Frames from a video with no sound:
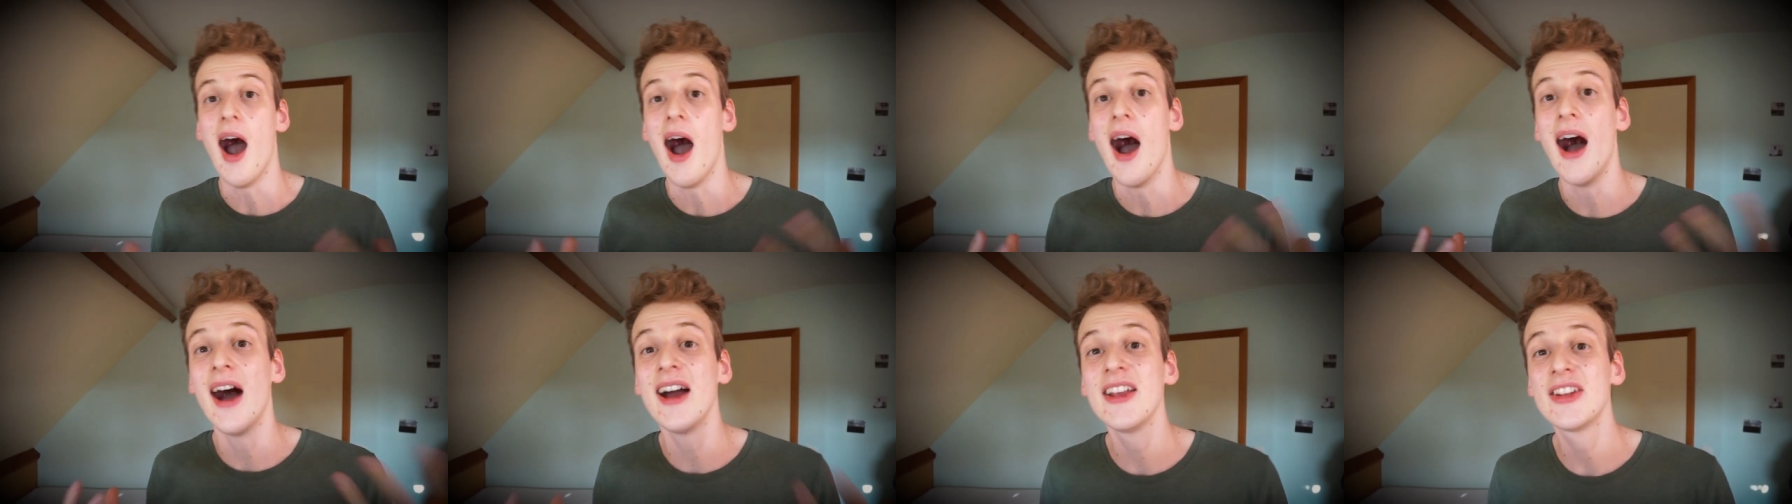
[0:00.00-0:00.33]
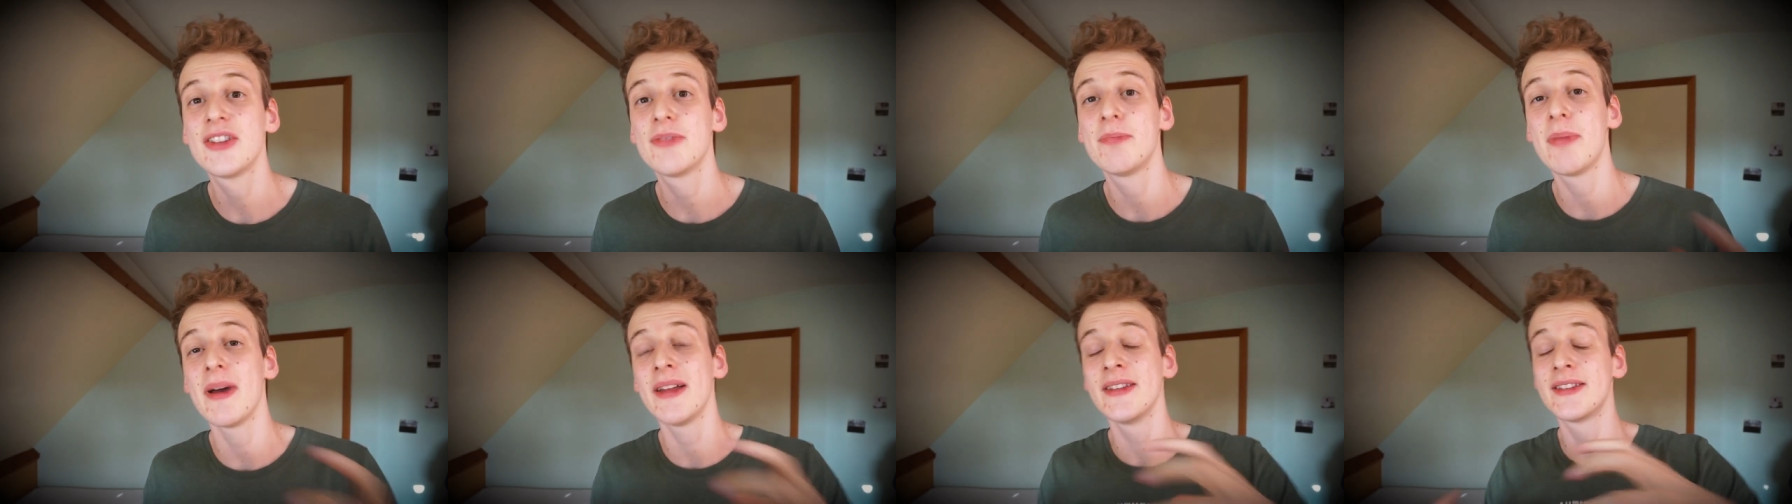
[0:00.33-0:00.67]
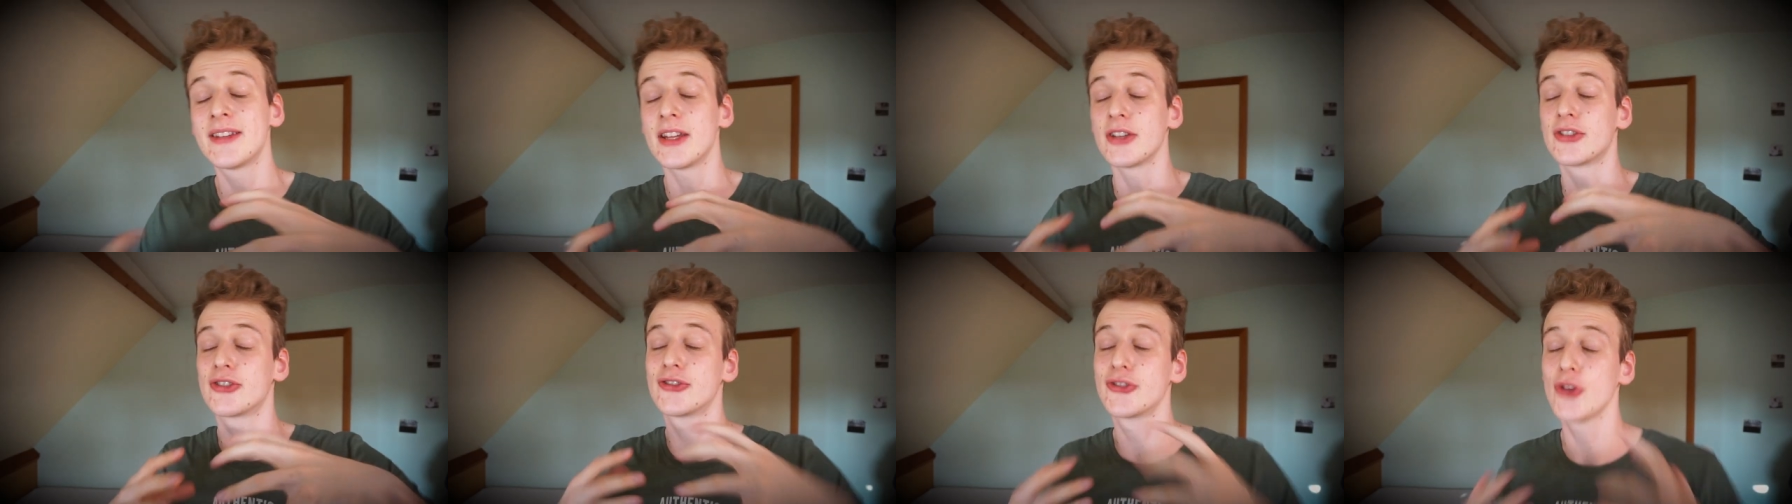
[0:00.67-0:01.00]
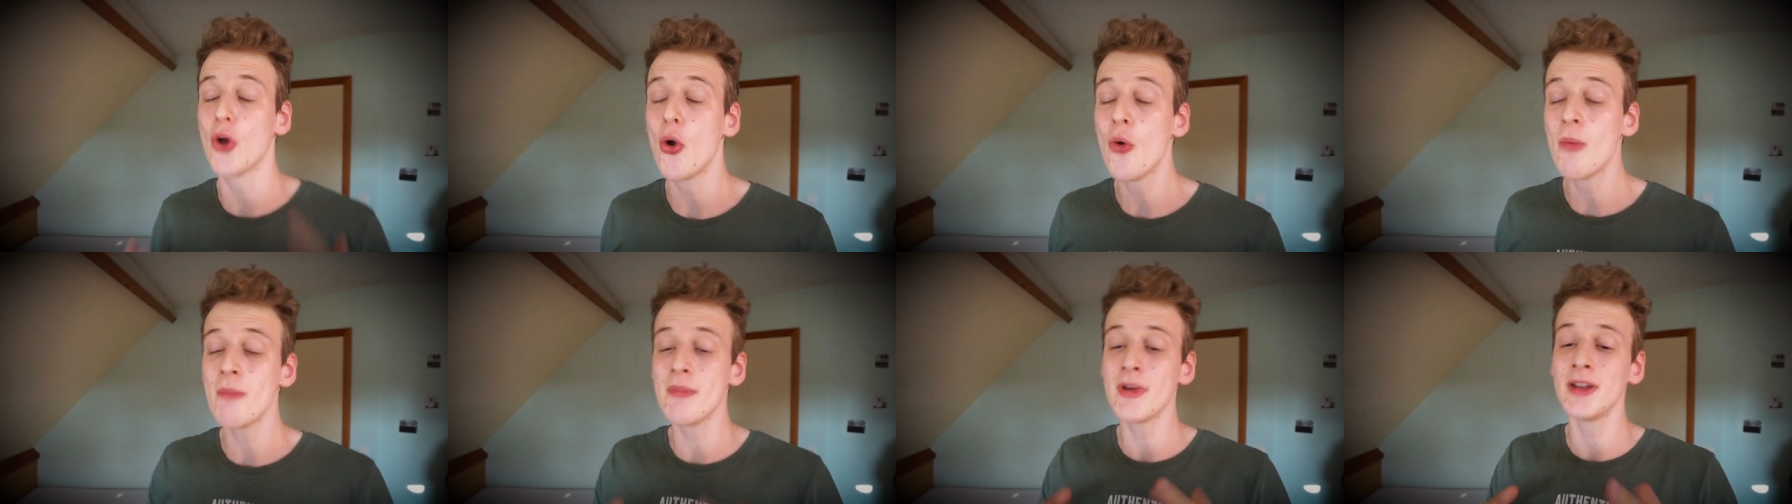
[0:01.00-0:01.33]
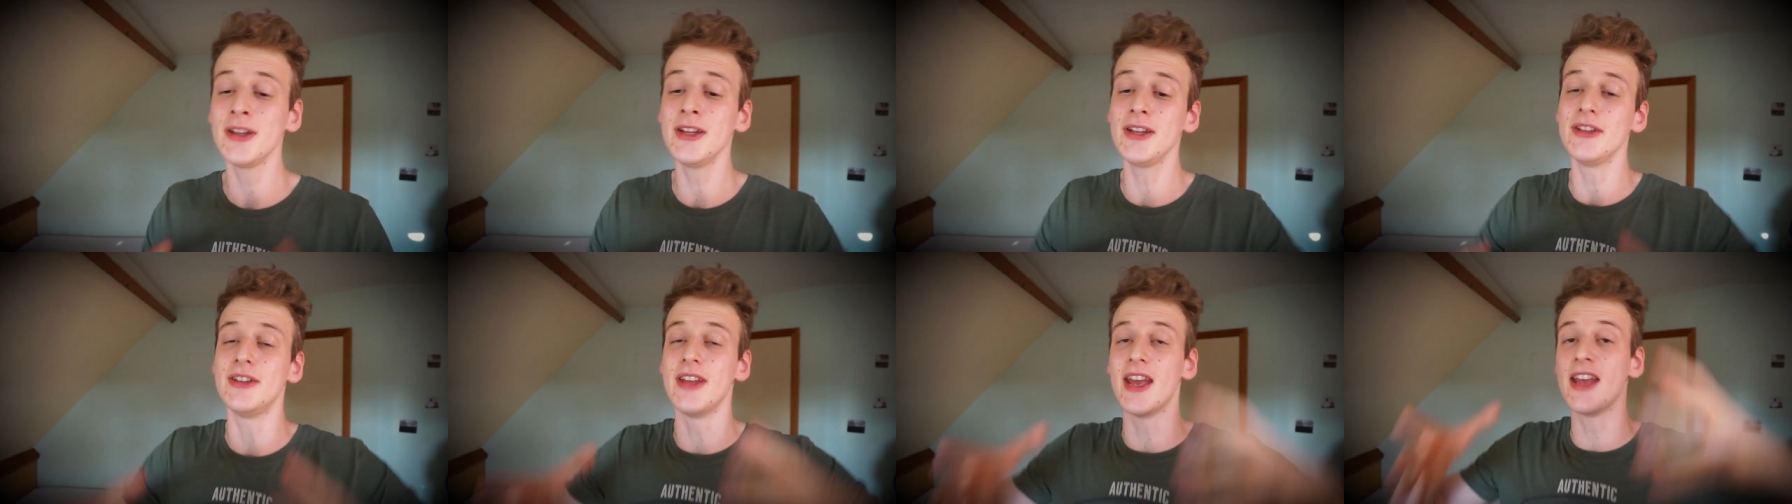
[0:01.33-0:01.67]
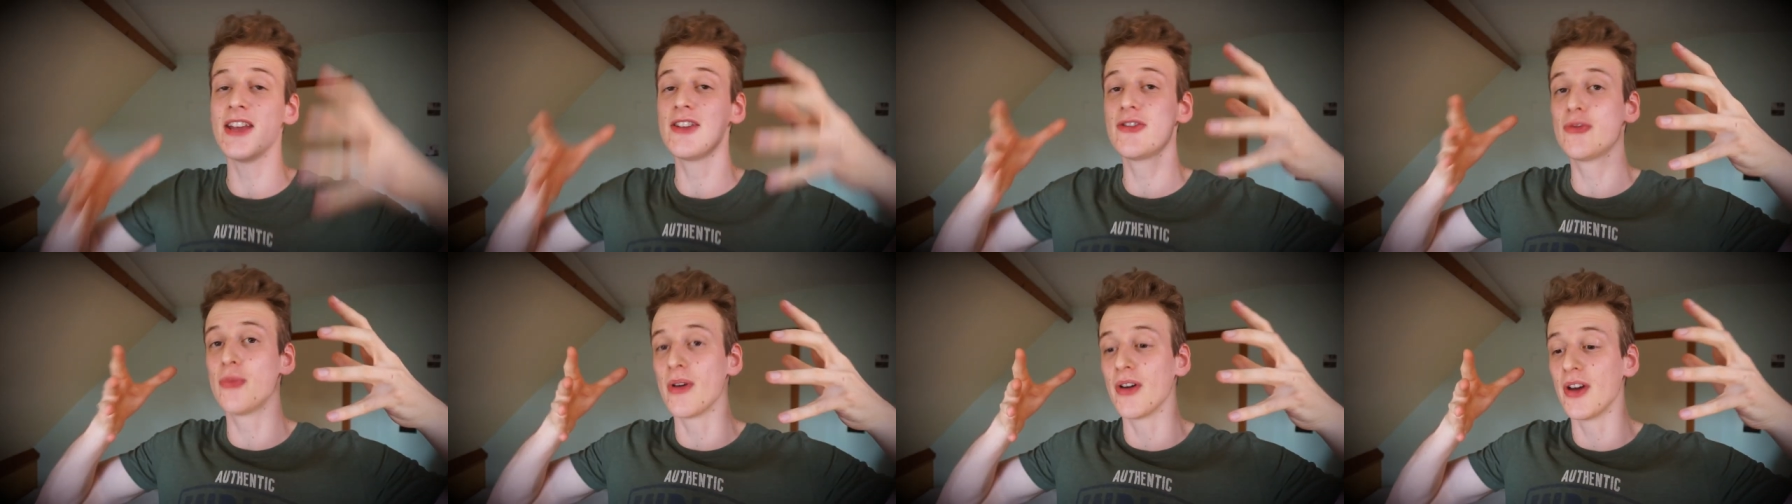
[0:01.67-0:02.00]
I spent so many
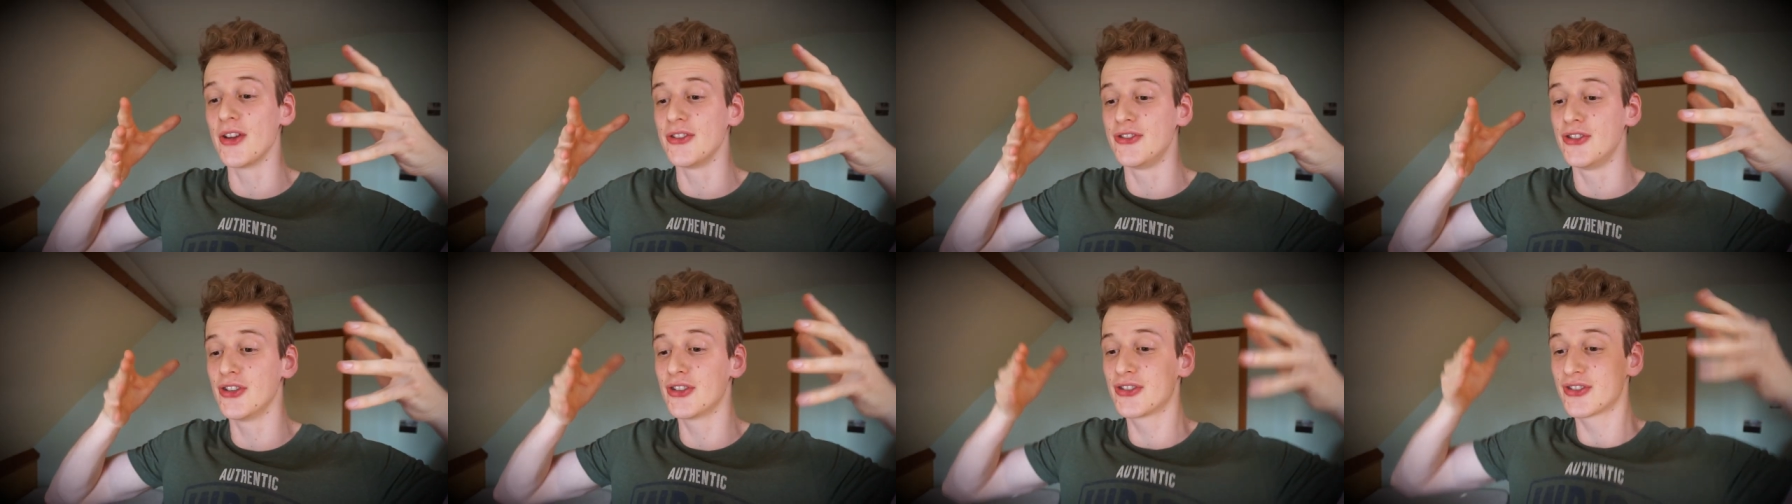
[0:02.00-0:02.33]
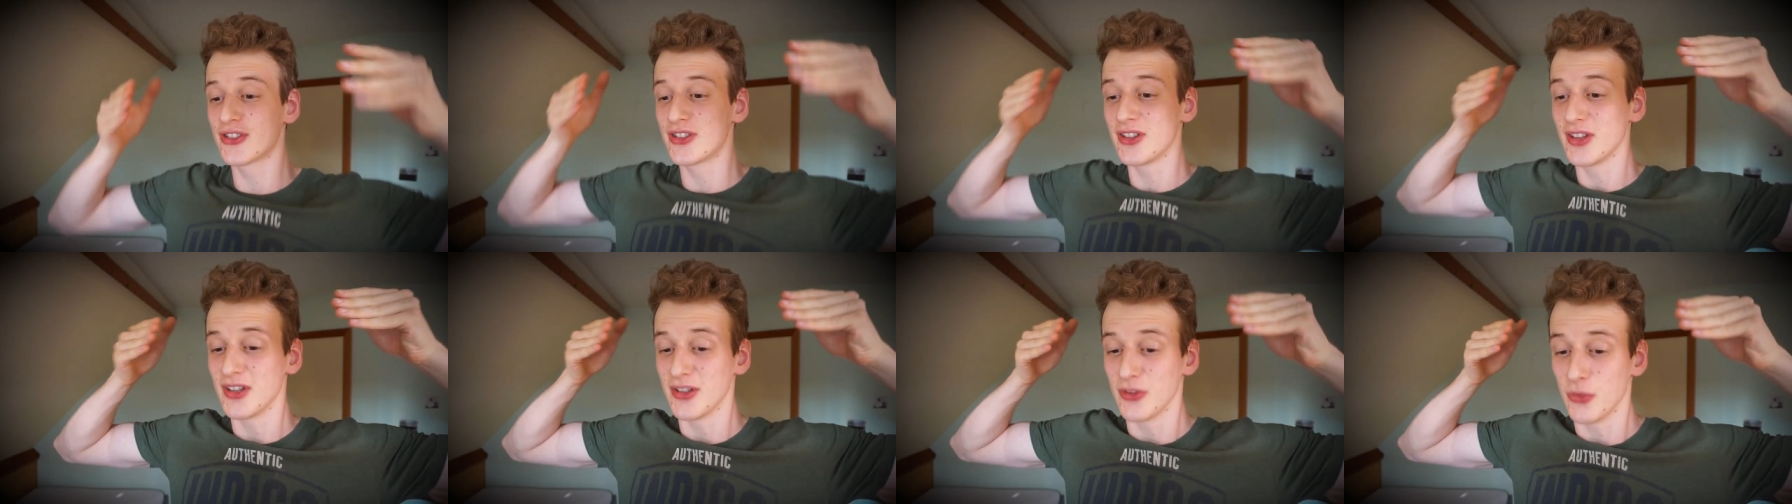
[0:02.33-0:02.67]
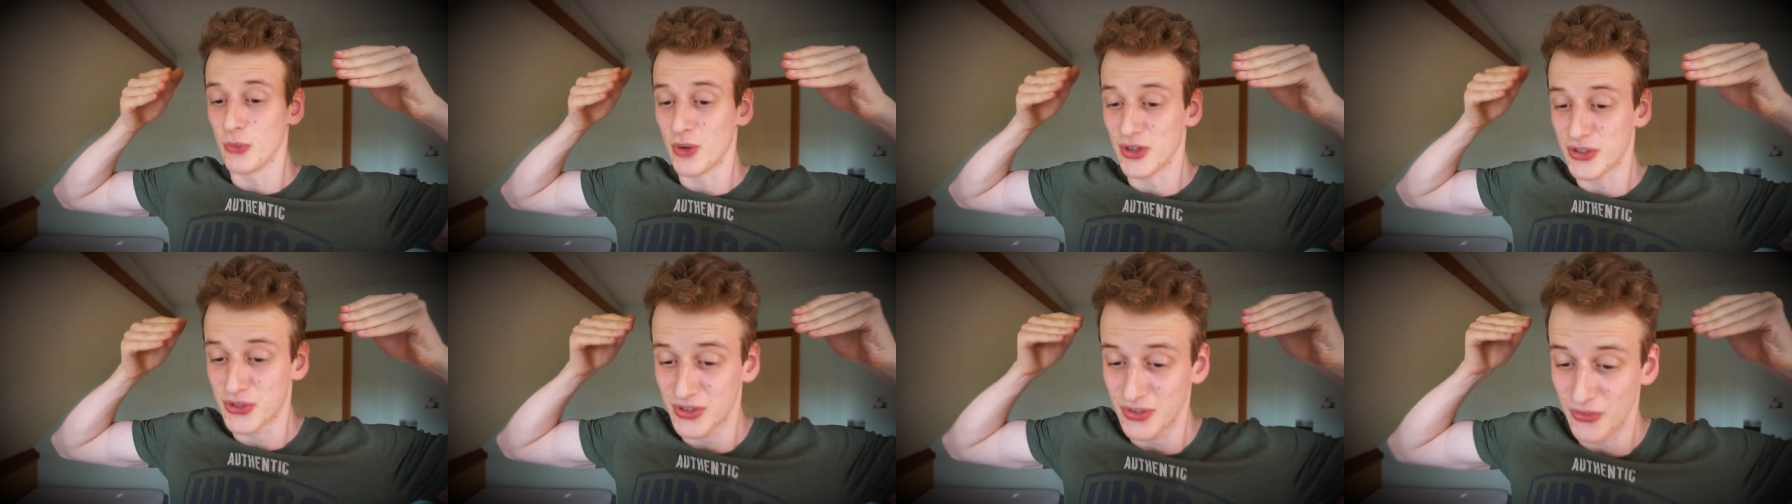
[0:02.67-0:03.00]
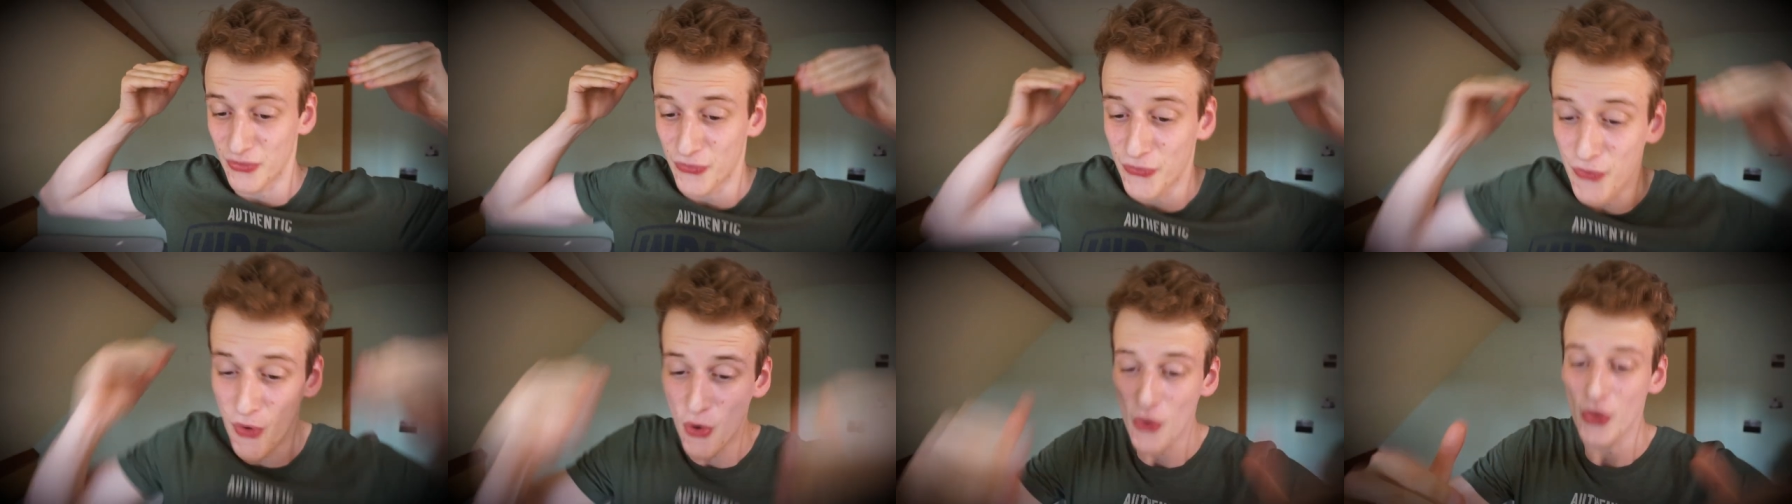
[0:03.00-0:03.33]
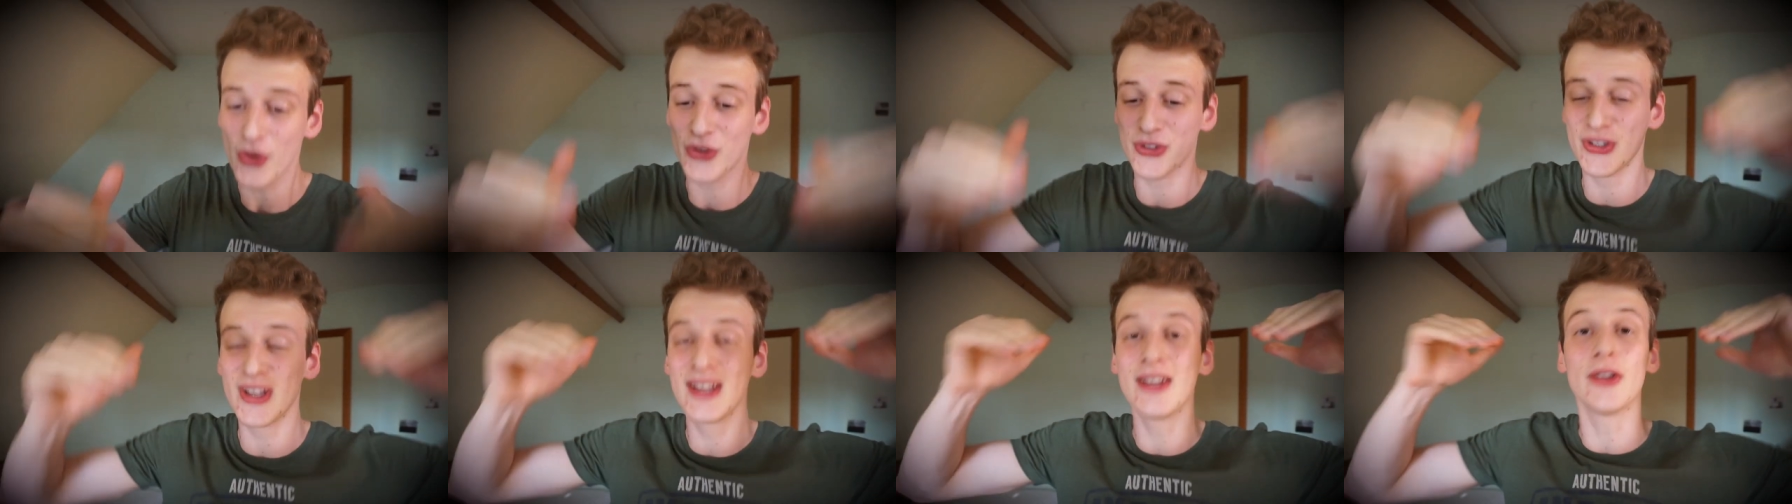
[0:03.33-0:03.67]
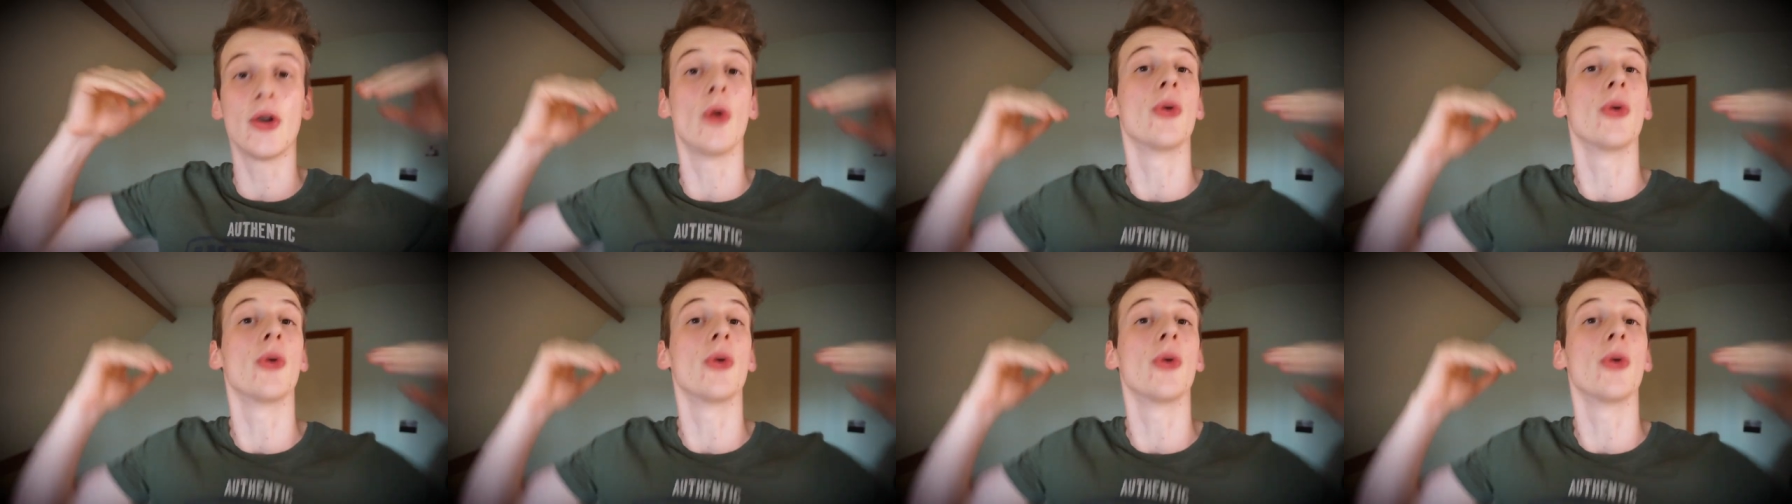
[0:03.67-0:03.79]
days where I just was focusing